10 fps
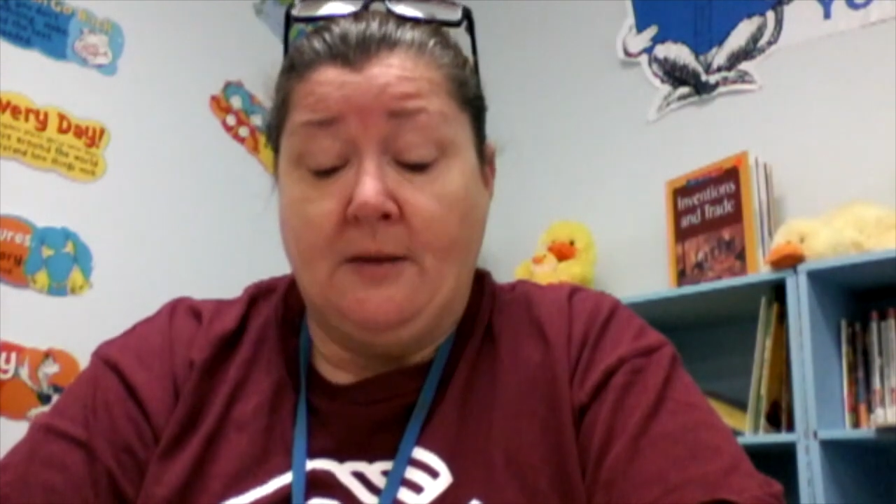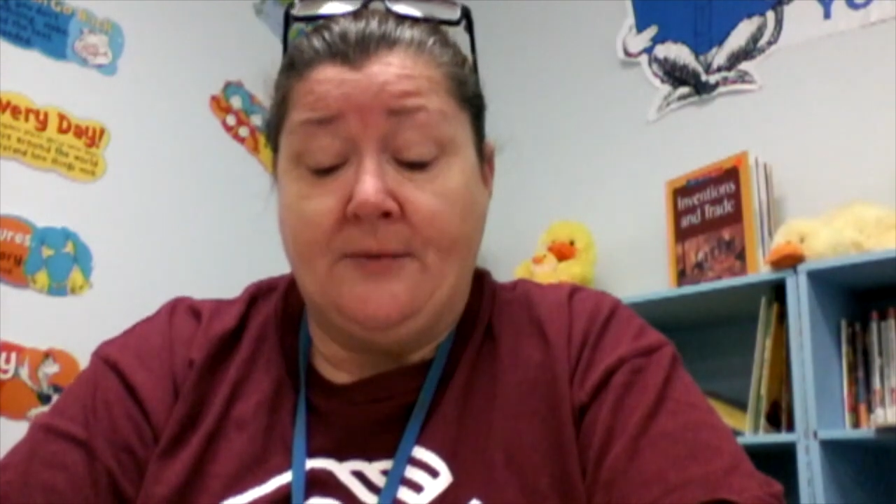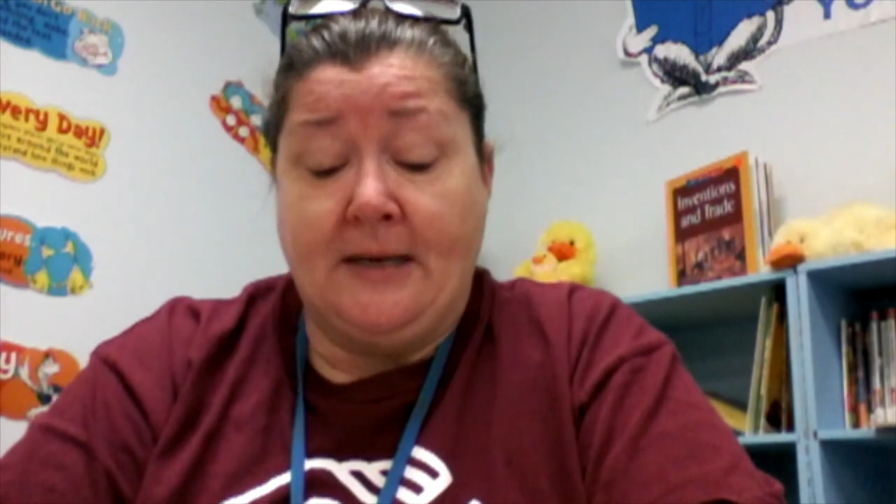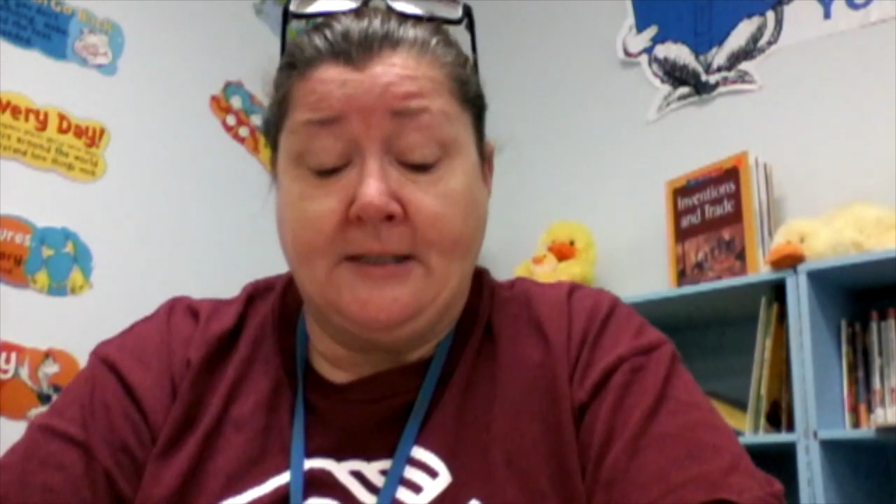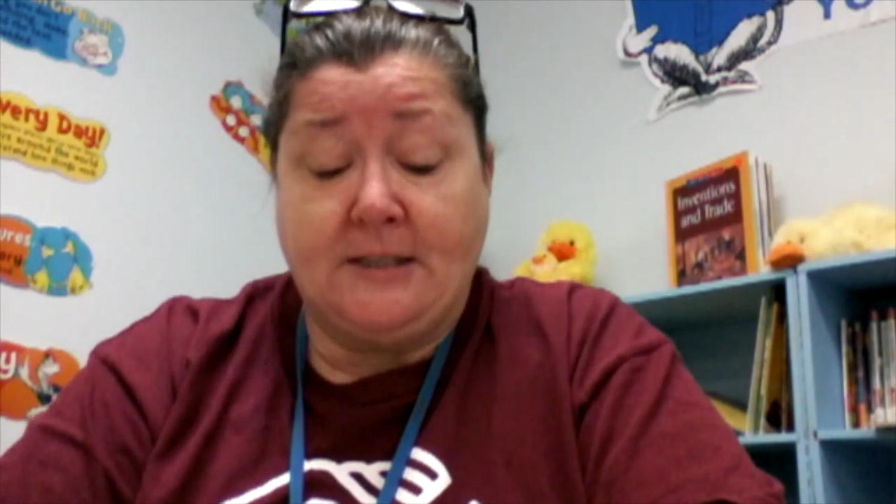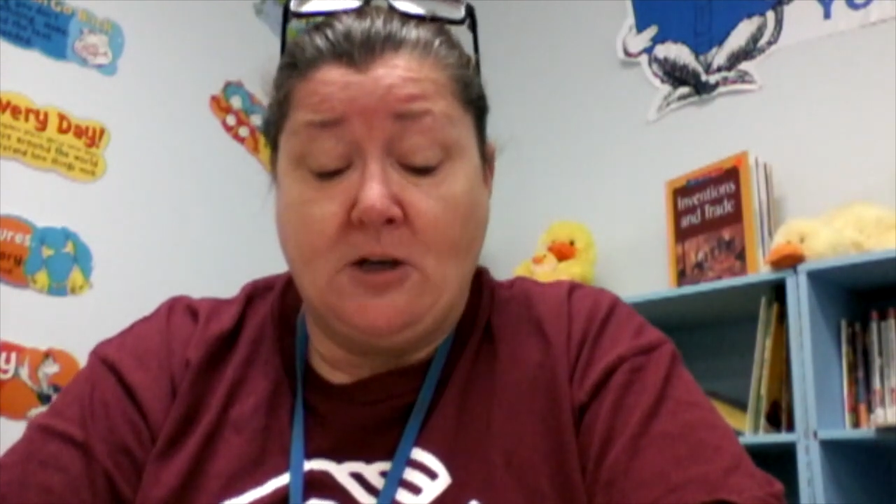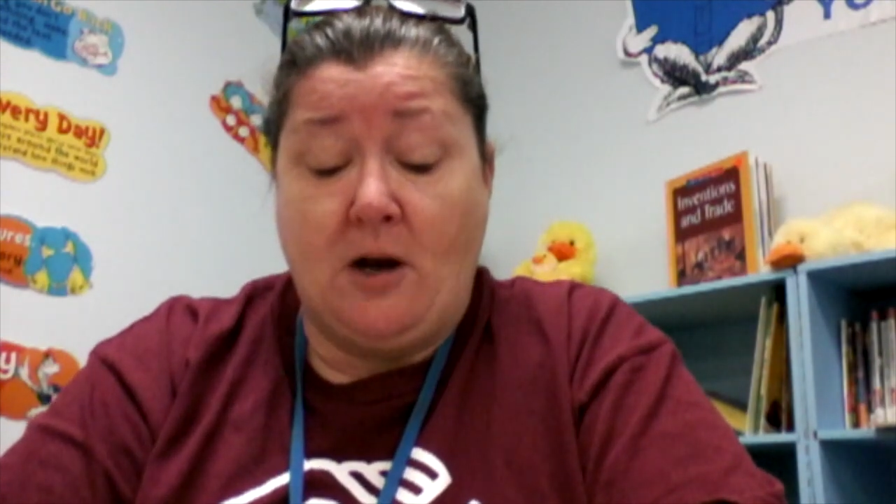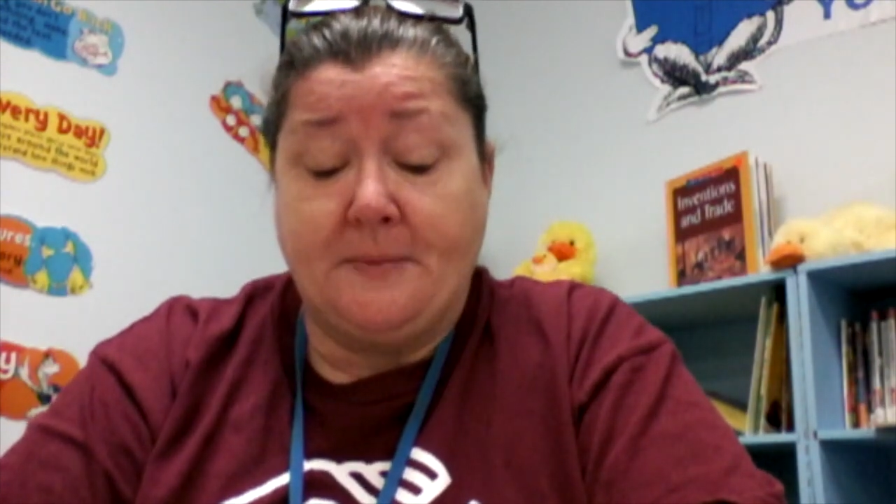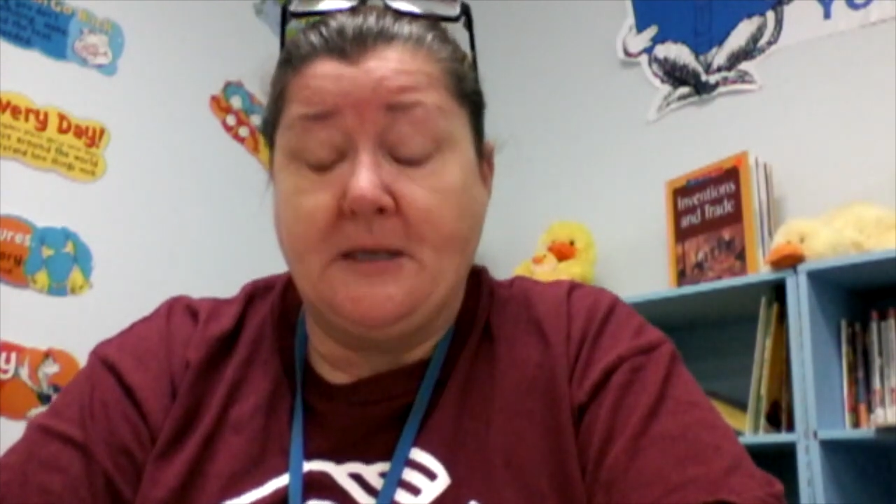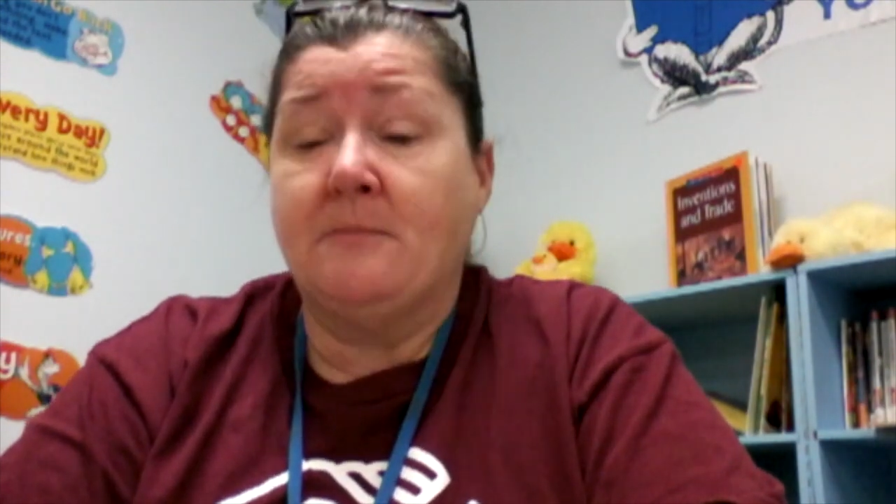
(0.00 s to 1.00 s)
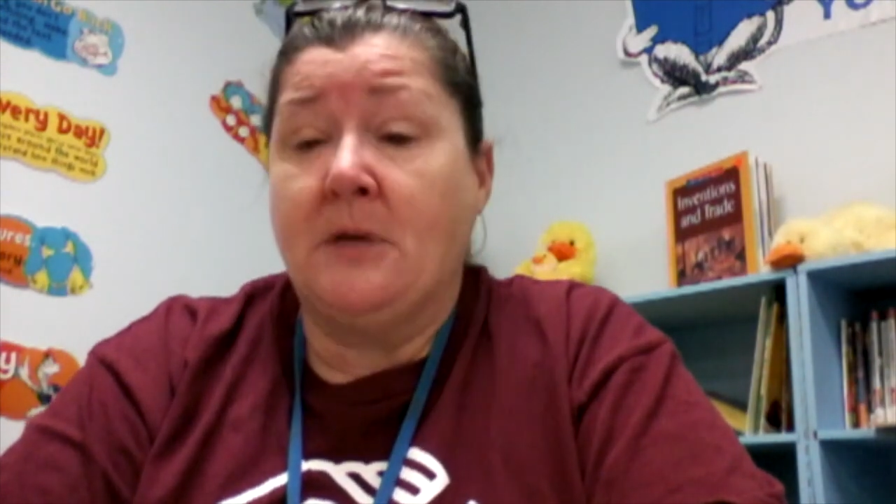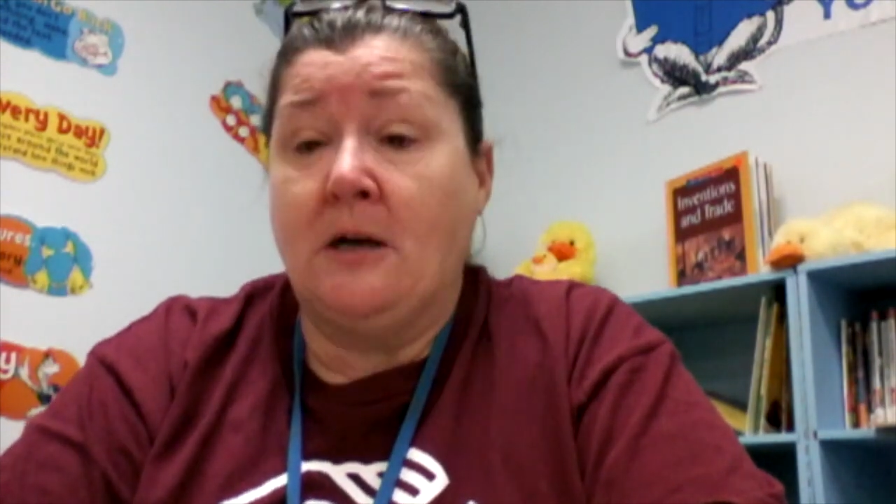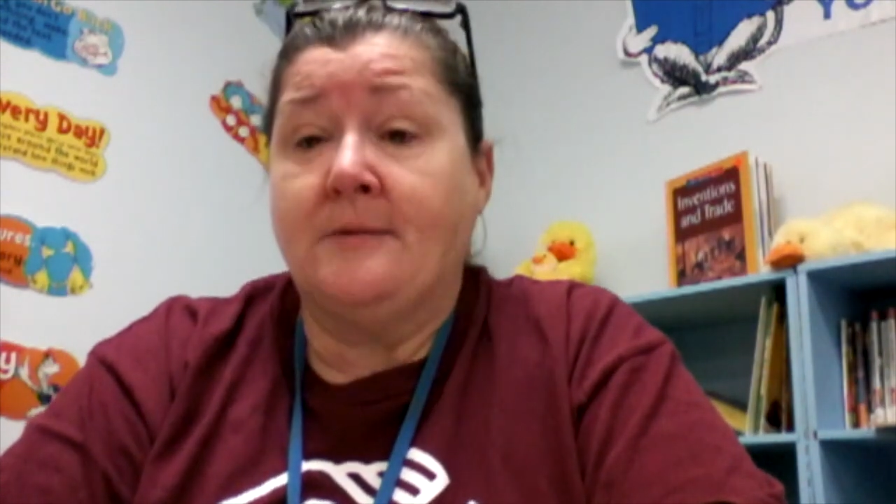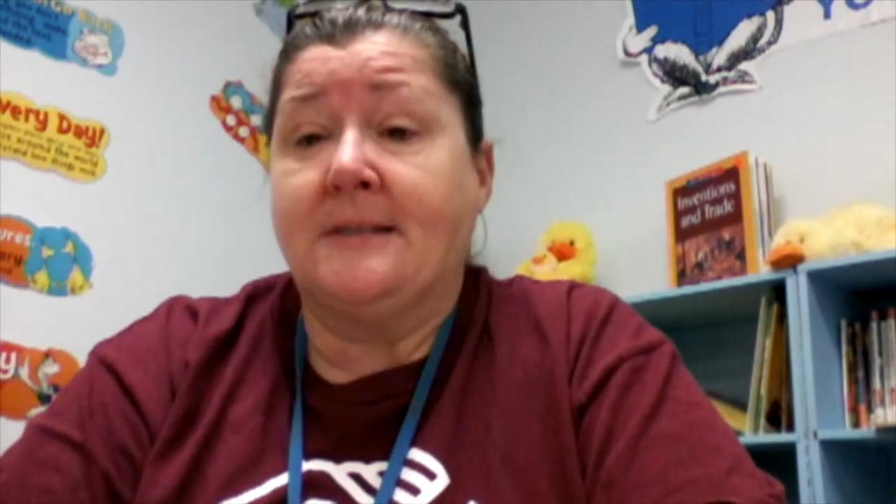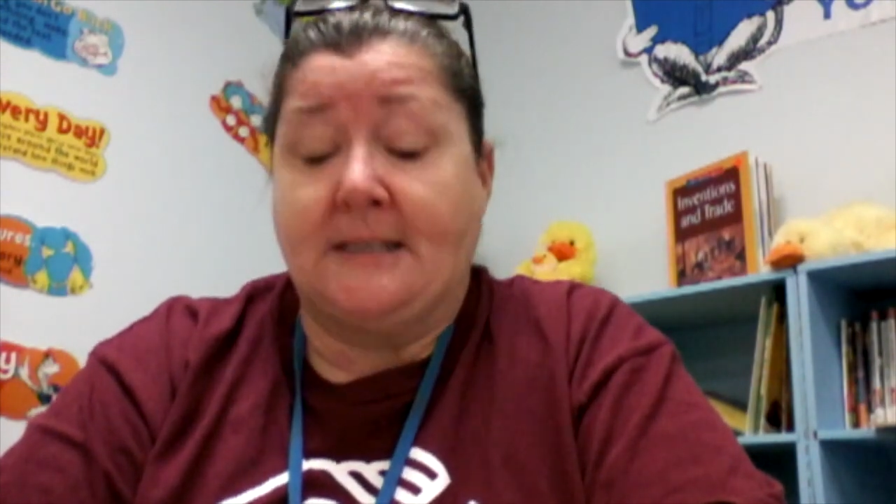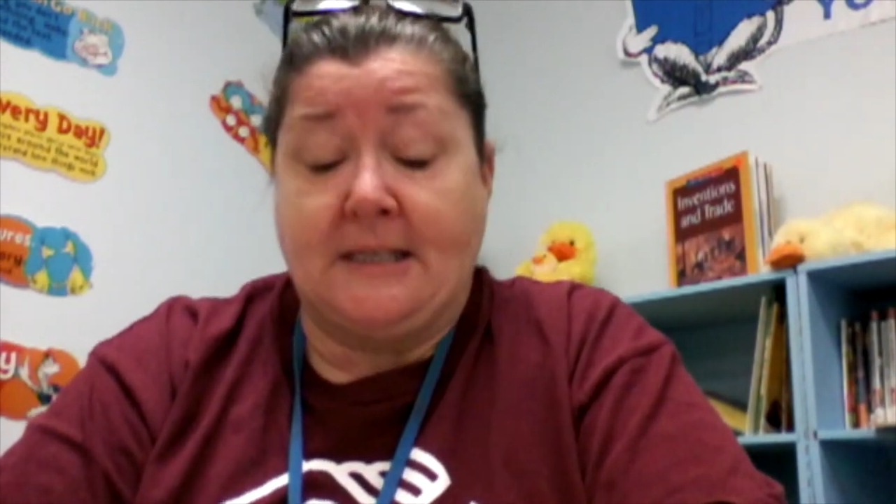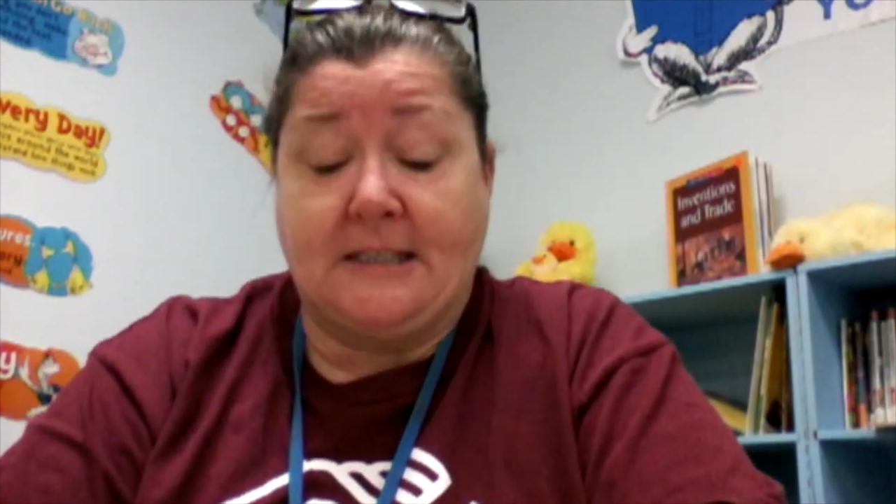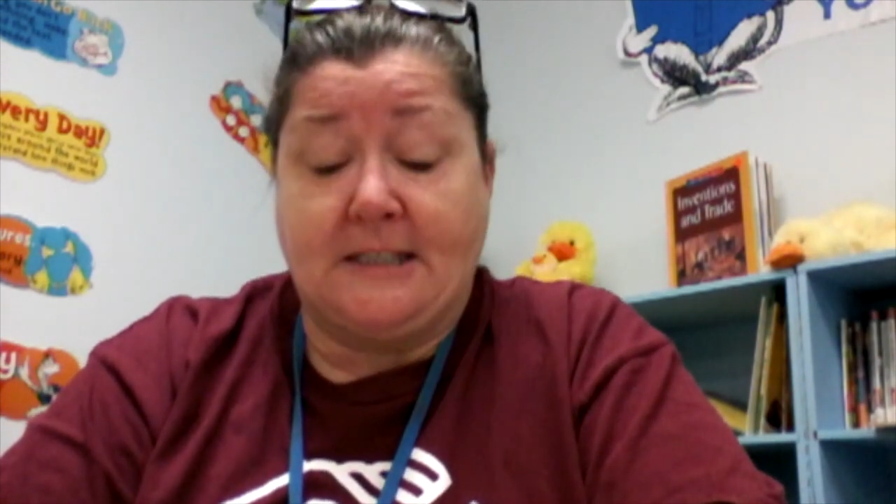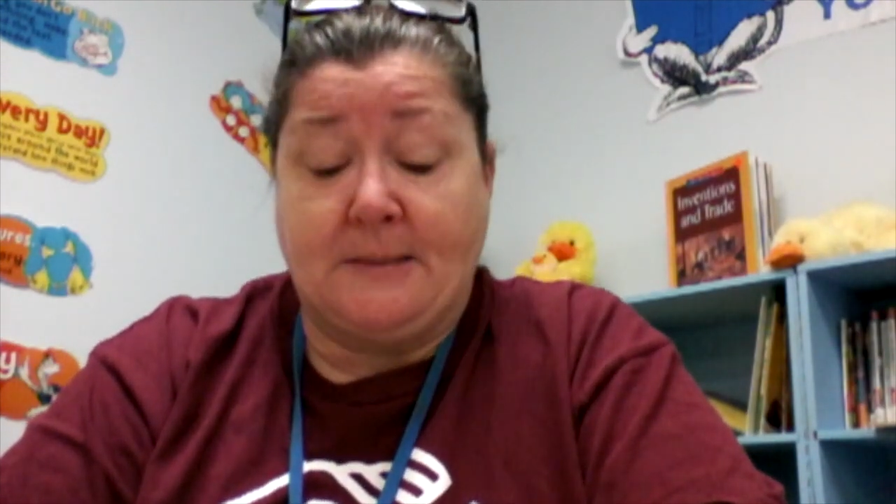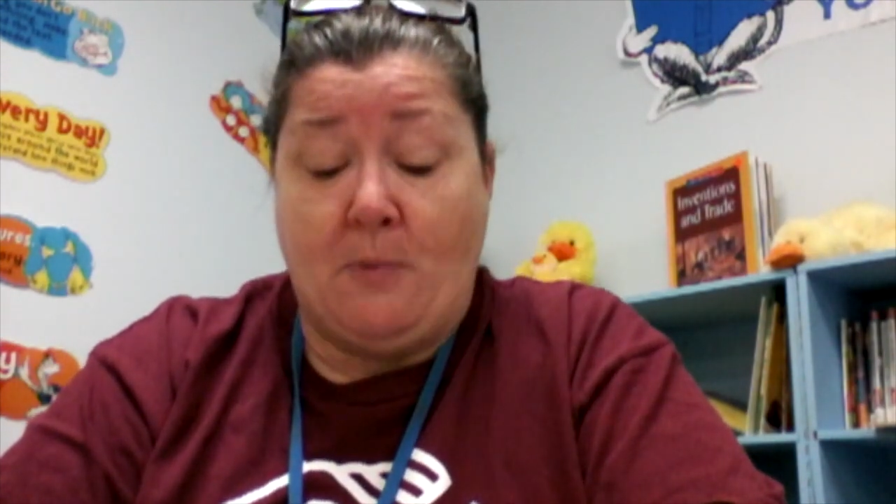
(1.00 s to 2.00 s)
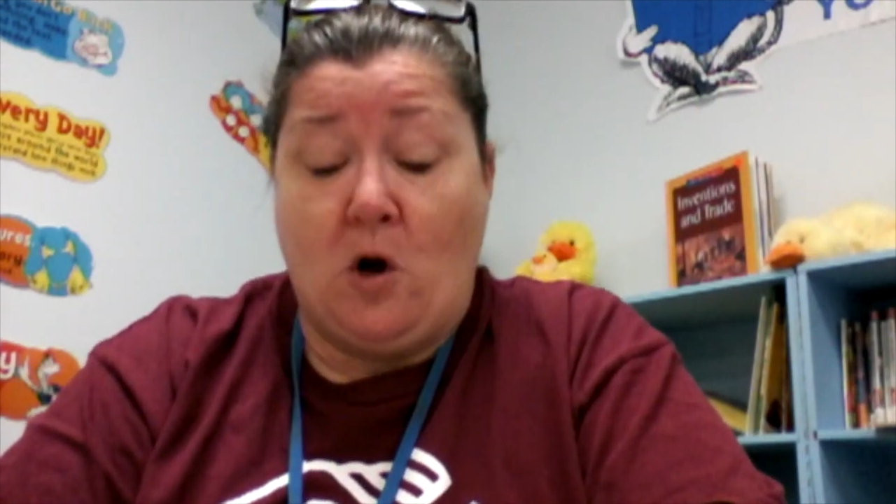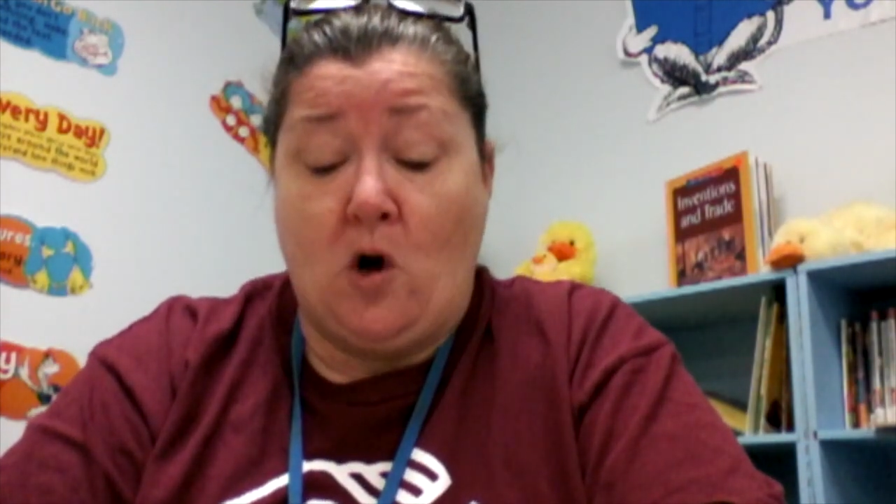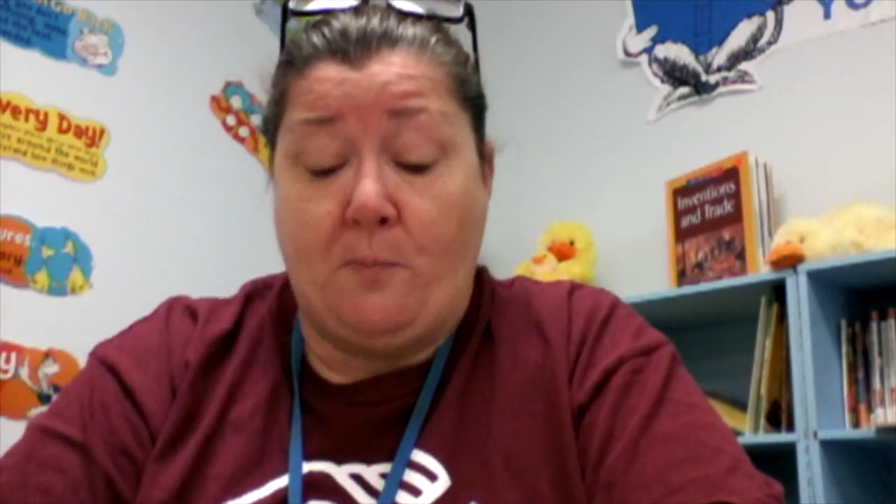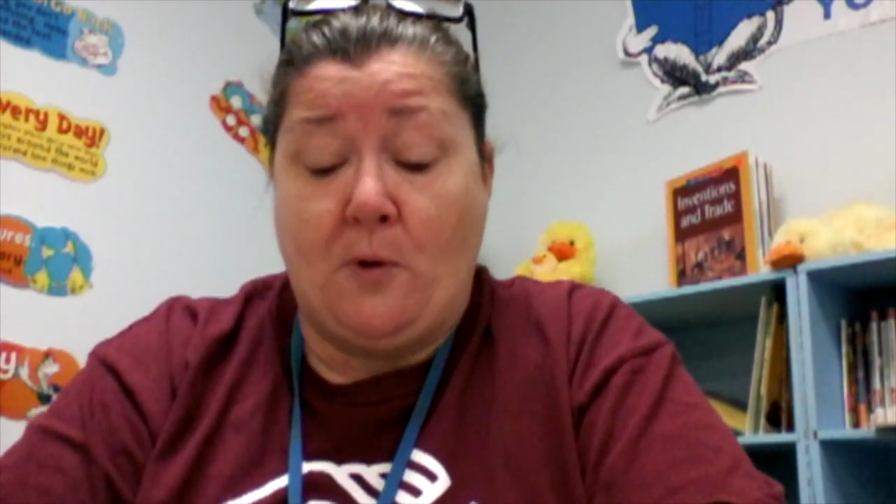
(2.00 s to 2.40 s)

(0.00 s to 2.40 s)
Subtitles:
that a stopped-up nose is a small